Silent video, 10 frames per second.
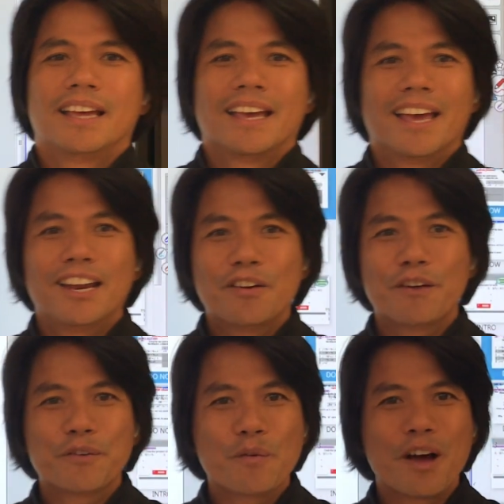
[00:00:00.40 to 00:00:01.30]
Hello
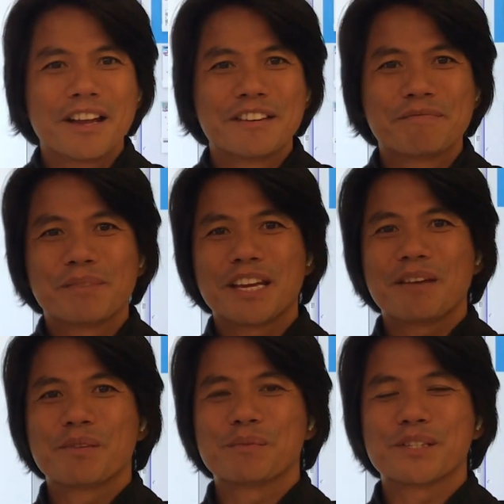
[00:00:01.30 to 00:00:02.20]
everyone, my
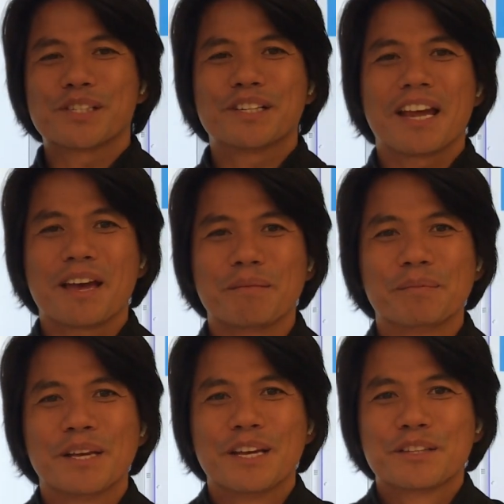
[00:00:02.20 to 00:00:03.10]
name is Mr. M.
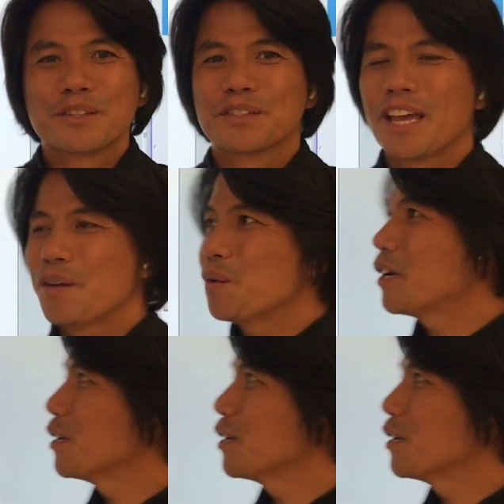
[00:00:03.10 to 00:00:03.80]
Today we are